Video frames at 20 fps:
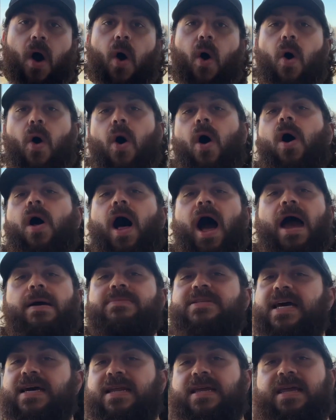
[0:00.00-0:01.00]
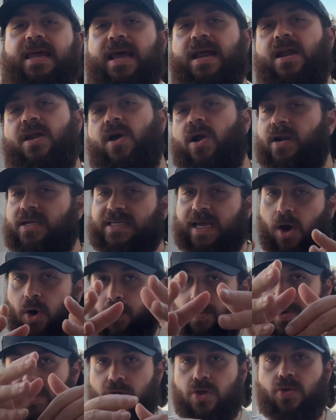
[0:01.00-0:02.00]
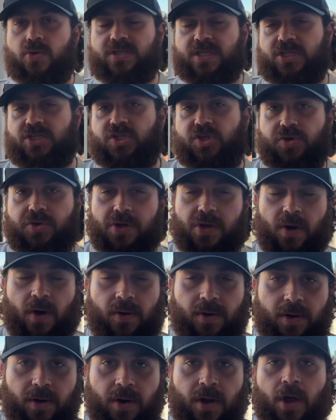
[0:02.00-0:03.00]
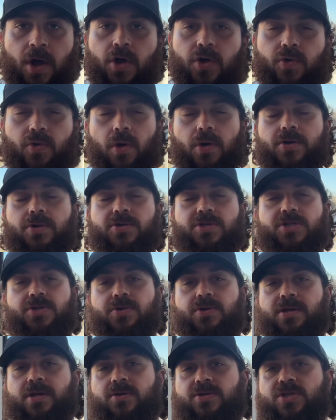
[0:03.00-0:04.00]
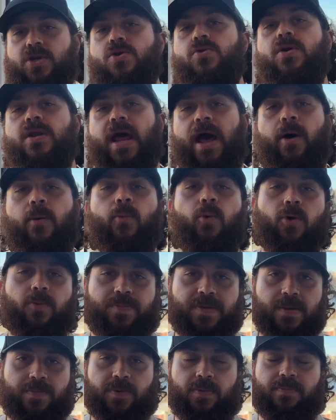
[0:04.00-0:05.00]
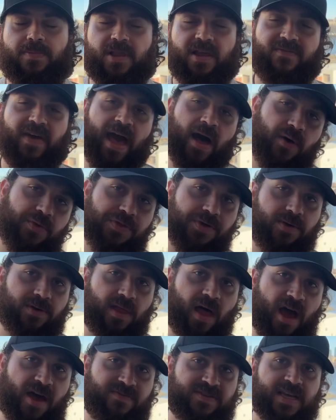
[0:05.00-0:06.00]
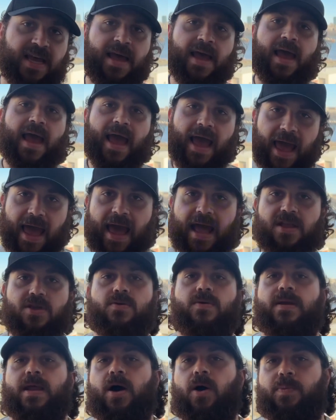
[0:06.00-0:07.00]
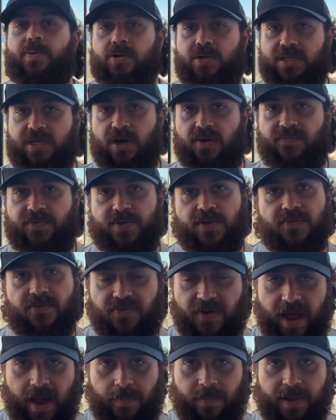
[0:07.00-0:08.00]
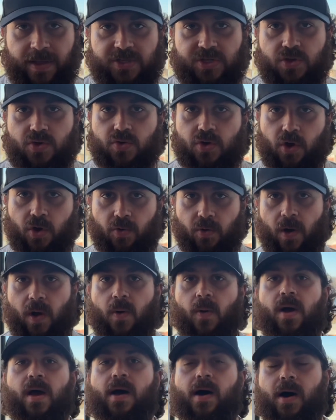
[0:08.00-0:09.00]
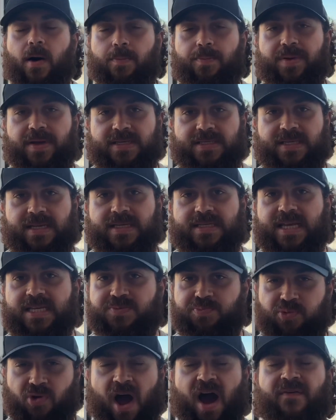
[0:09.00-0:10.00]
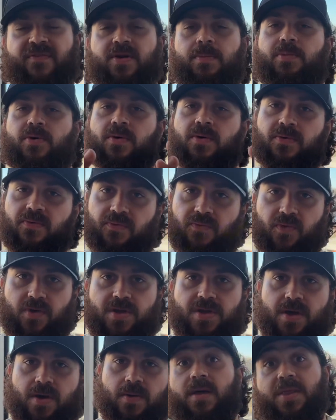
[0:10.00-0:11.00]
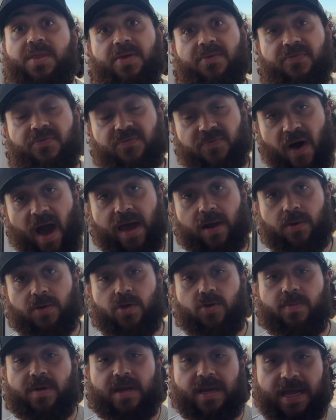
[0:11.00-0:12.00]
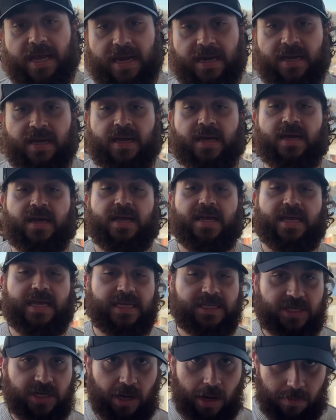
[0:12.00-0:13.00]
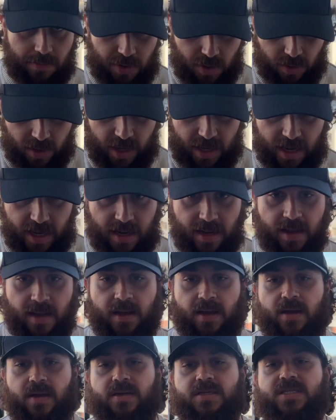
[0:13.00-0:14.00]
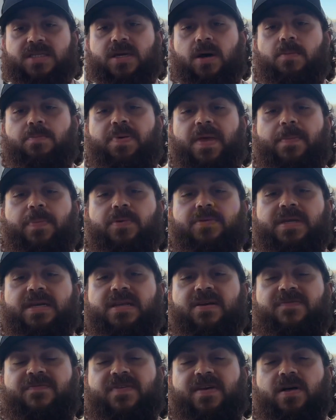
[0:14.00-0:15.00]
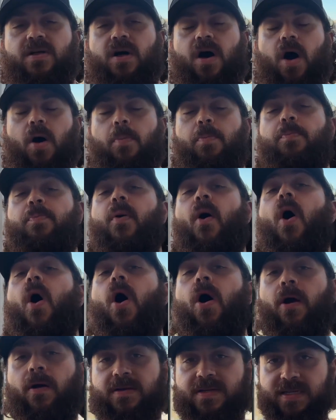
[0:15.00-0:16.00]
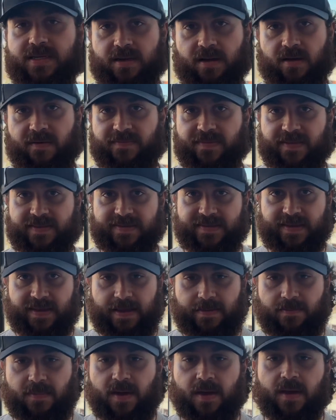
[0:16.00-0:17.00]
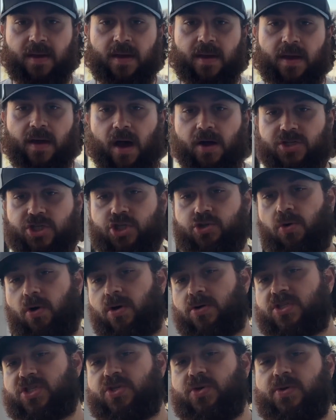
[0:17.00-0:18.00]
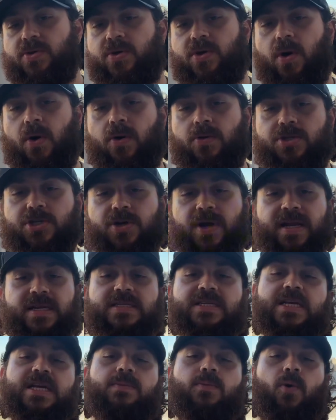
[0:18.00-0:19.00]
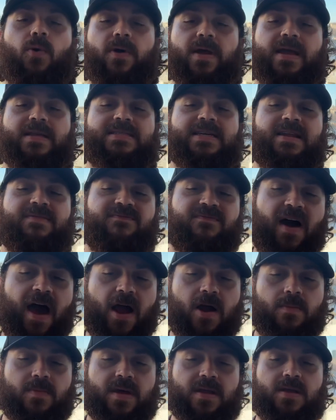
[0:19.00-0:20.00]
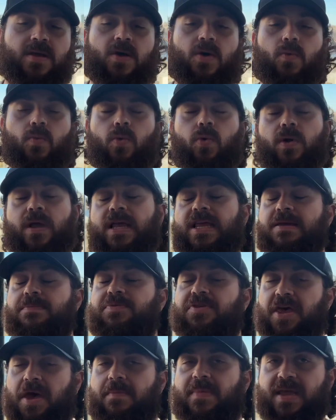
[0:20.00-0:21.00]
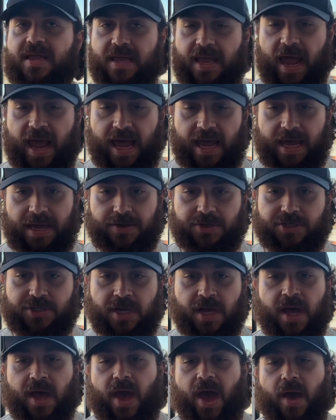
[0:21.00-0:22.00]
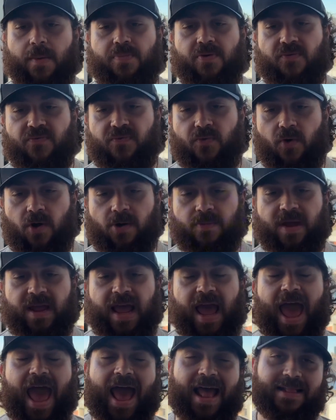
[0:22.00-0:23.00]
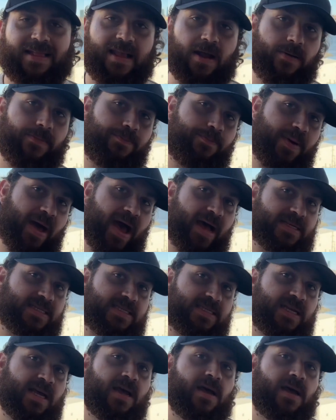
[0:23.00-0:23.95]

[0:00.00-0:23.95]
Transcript: All I'm dedicated on is helping you as a studio owner grow your studio so you can help more people live healthier lives, and you can help yourself and your family so you can grow a business that's profitable for you. The final human need is community. Some people need to feel a part of the team. A strong studio culture and team-oriented environment will keep them engaged and performing at their best.